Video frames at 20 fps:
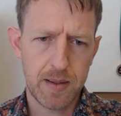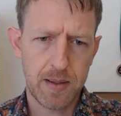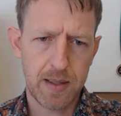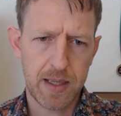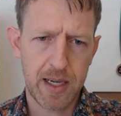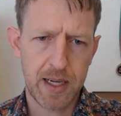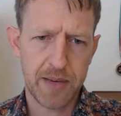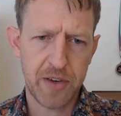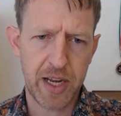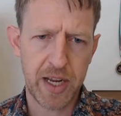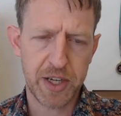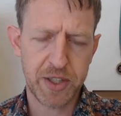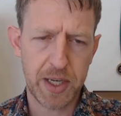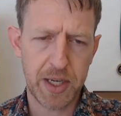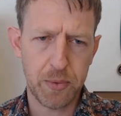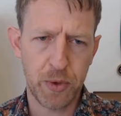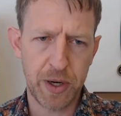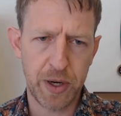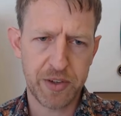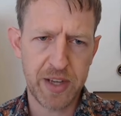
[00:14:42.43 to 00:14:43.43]
I haven't actually
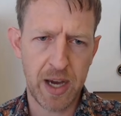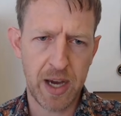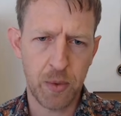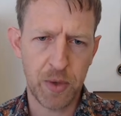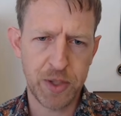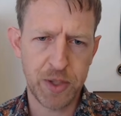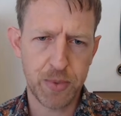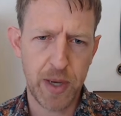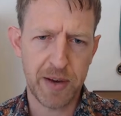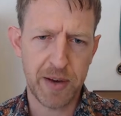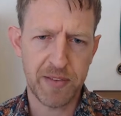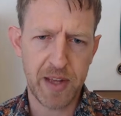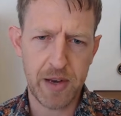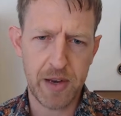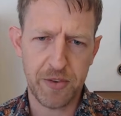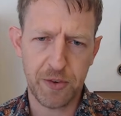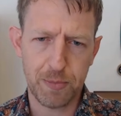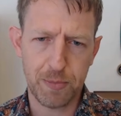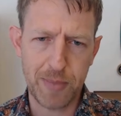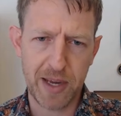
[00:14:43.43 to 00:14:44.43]
worked out which one of
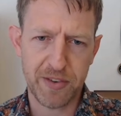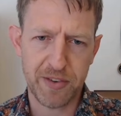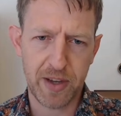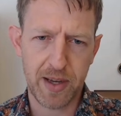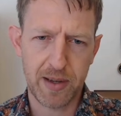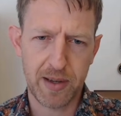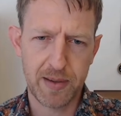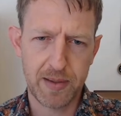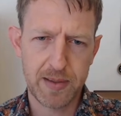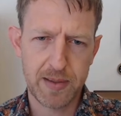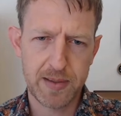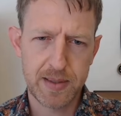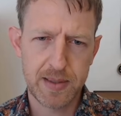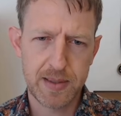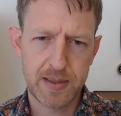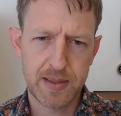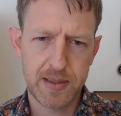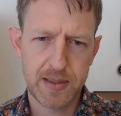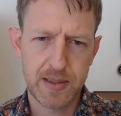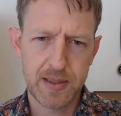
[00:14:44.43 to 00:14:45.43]
these is better.
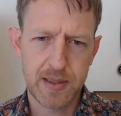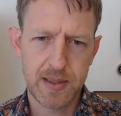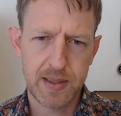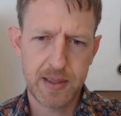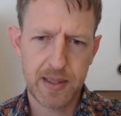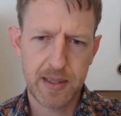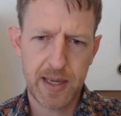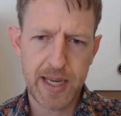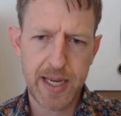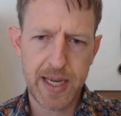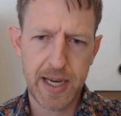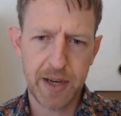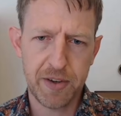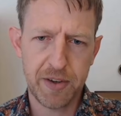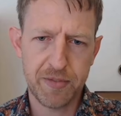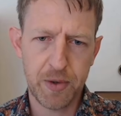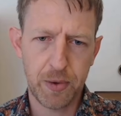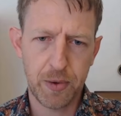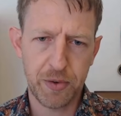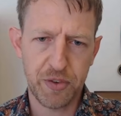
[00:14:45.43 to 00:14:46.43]
He can't, of
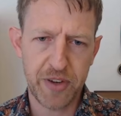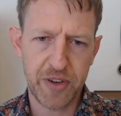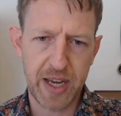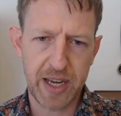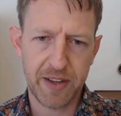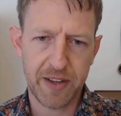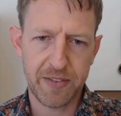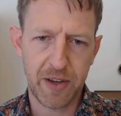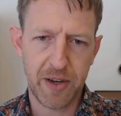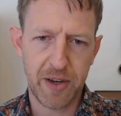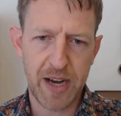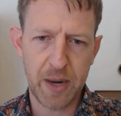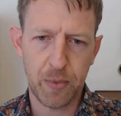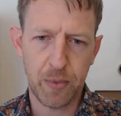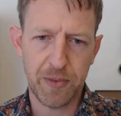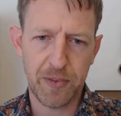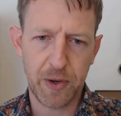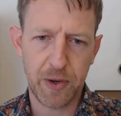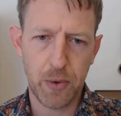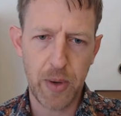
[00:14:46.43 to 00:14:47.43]
course, take the knight
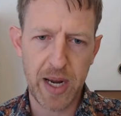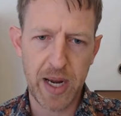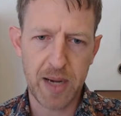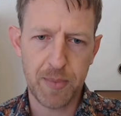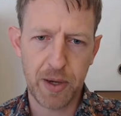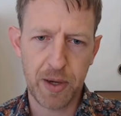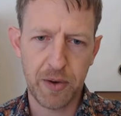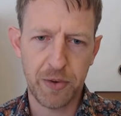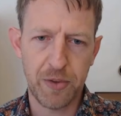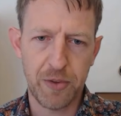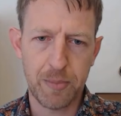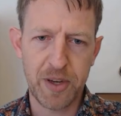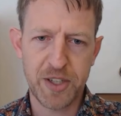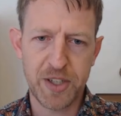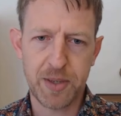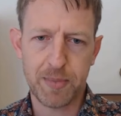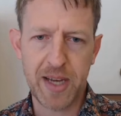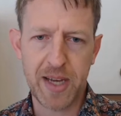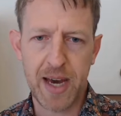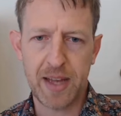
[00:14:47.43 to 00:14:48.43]
with the queen because the
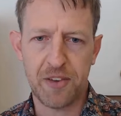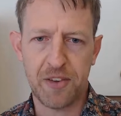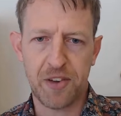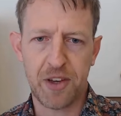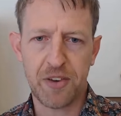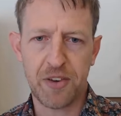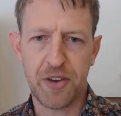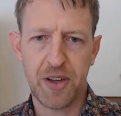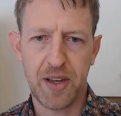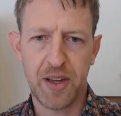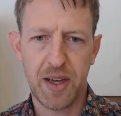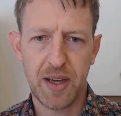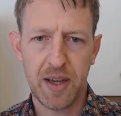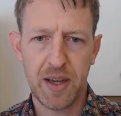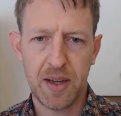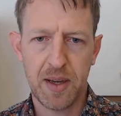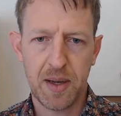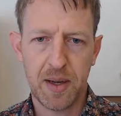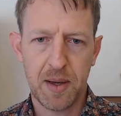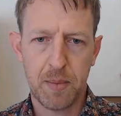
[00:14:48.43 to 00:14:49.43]
bishop guards it.
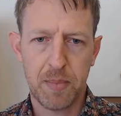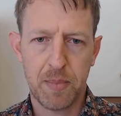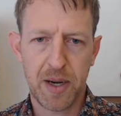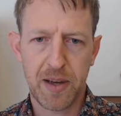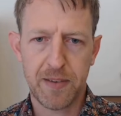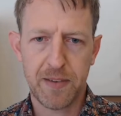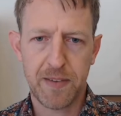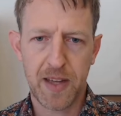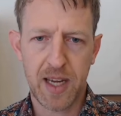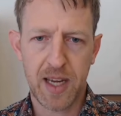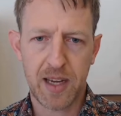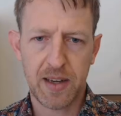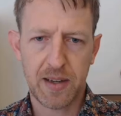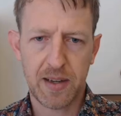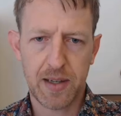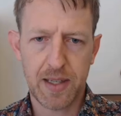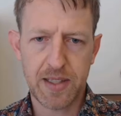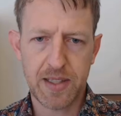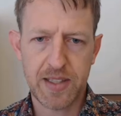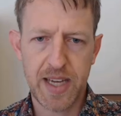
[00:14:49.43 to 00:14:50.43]
But I think
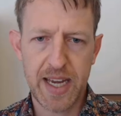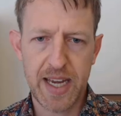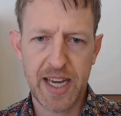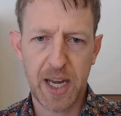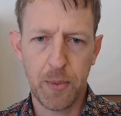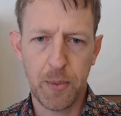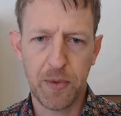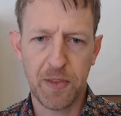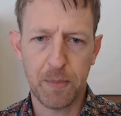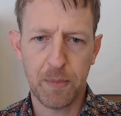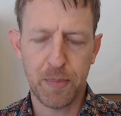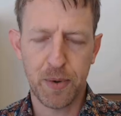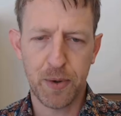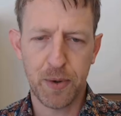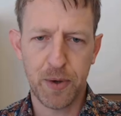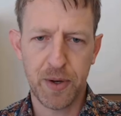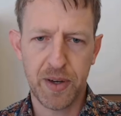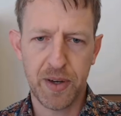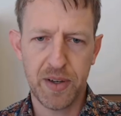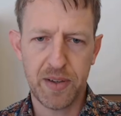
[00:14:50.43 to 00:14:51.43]
taking with the
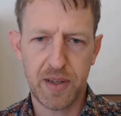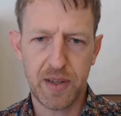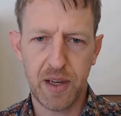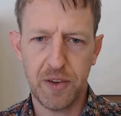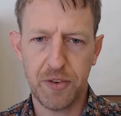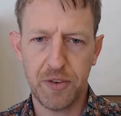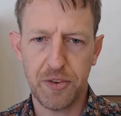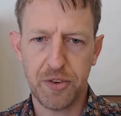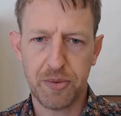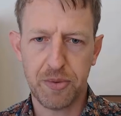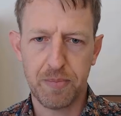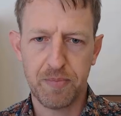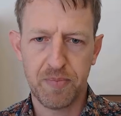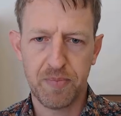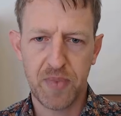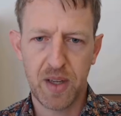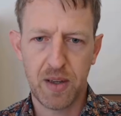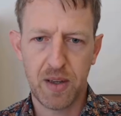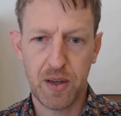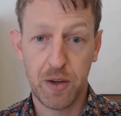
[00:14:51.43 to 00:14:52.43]
pawn is
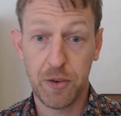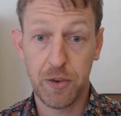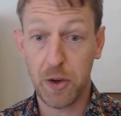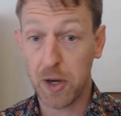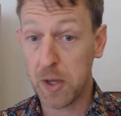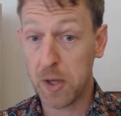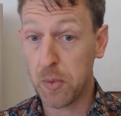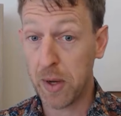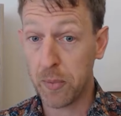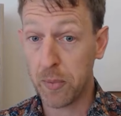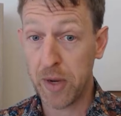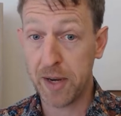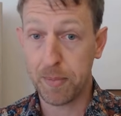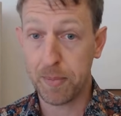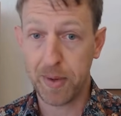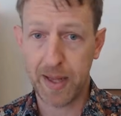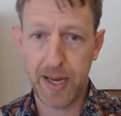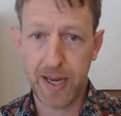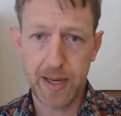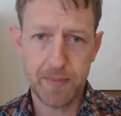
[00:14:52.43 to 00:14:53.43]
certainly one way to
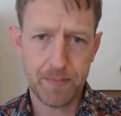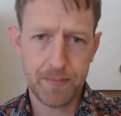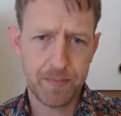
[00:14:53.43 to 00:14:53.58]
play.